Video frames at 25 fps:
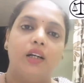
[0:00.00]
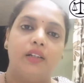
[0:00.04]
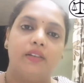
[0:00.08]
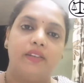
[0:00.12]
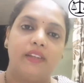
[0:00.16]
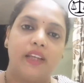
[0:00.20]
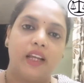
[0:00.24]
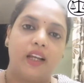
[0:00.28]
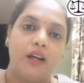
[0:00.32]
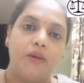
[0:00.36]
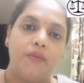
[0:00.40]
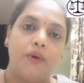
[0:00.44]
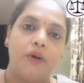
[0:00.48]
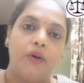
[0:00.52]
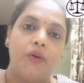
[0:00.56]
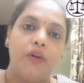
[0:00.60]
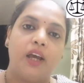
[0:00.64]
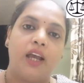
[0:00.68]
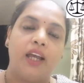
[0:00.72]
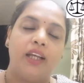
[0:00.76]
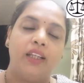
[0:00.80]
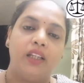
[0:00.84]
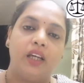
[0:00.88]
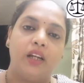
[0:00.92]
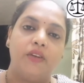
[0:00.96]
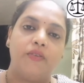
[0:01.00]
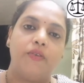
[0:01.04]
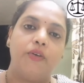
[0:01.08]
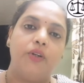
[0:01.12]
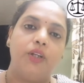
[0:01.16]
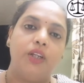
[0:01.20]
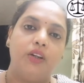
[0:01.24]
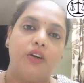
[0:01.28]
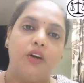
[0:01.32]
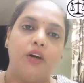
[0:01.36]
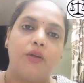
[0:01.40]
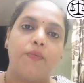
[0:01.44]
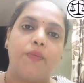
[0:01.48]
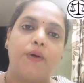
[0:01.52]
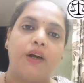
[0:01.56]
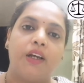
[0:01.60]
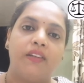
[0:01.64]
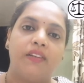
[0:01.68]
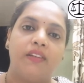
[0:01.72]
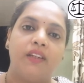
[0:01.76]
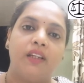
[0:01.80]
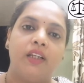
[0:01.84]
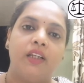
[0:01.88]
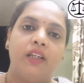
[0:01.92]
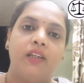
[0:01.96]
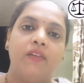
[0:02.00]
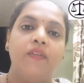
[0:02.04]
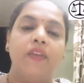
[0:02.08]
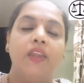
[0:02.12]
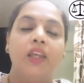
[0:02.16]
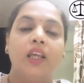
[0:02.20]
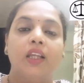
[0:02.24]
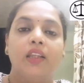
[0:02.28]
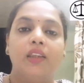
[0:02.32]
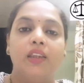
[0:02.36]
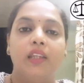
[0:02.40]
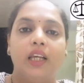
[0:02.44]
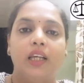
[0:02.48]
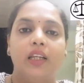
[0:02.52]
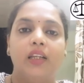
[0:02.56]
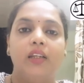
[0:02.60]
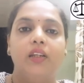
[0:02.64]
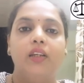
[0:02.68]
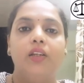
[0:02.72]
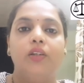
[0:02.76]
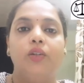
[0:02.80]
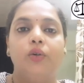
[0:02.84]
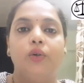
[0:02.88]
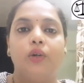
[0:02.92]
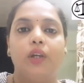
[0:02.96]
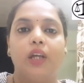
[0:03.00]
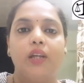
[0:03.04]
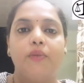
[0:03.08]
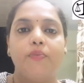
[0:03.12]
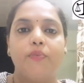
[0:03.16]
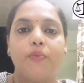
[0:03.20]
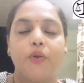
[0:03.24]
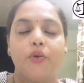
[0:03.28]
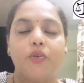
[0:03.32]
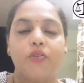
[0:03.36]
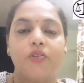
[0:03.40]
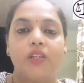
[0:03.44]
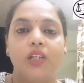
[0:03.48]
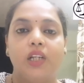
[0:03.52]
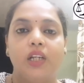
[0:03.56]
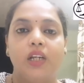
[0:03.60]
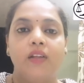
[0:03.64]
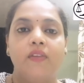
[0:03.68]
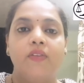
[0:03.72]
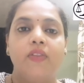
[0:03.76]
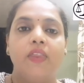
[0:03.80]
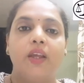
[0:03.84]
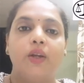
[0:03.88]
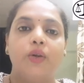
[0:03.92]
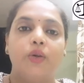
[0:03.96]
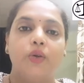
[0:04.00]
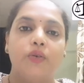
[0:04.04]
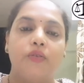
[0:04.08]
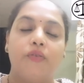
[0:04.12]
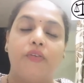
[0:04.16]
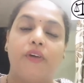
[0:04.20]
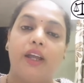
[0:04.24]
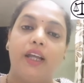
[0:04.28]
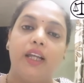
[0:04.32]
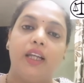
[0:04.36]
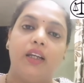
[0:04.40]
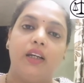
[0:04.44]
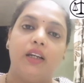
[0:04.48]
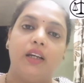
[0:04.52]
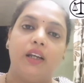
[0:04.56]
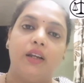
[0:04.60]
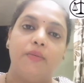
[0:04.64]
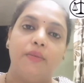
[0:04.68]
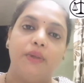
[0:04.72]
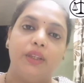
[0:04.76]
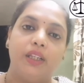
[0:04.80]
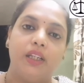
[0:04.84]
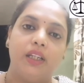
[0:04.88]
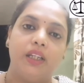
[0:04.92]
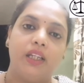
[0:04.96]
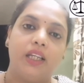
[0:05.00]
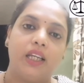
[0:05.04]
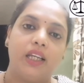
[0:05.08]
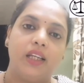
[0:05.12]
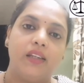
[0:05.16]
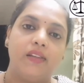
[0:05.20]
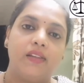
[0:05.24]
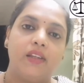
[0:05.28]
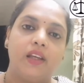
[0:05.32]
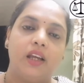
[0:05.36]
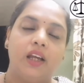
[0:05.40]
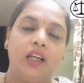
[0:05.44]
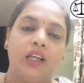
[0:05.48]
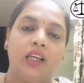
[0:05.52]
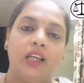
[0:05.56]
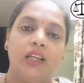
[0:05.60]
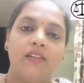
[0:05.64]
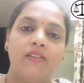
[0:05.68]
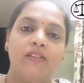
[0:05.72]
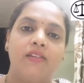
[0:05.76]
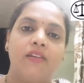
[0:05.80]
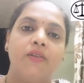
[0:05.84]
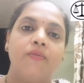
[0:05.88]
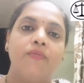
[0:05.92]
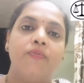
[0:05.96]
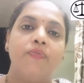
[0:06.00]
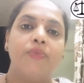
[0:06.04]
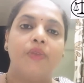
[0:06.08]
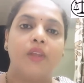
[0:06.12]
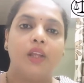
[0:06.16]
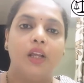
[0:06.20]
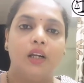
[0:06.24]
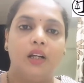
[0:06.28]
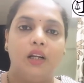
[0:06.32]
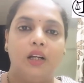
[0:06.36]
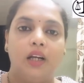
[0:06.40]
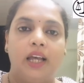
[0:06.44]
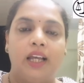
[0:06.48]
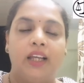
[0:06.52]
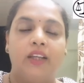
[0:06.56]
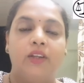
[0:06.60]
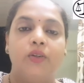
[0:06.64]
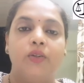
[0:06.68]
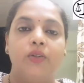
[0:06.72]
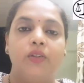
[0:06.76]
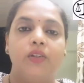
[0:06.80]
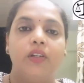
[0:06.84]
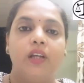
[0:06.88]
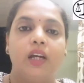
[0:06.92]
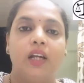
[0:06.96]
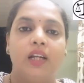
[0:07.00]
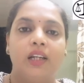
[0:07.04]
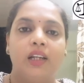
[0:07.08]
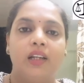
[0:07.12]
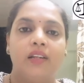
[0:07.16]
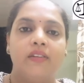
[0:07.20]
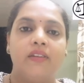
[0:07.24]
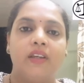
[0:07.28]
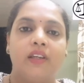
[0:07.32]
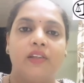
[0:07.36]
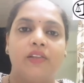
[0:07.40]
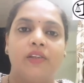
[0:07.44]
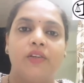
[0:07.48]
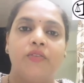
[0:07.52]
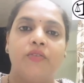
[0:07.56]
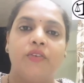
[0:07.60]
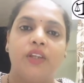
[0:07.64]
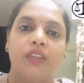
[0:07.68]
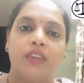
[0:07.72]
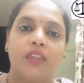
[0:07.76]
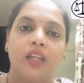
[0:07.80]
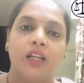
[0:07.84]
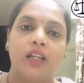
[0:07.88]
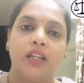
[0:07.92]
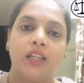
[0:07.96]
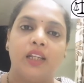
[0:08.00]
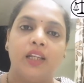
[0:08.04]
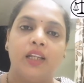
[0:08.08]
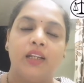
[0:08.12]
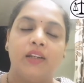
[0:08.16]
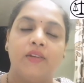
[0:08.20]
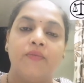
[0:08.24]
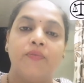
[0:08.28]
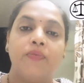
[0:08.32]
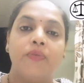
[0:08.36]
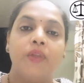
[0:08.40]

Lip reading: check amount either fully or partially, then you can proceed to file a criminal case against accused under section 138.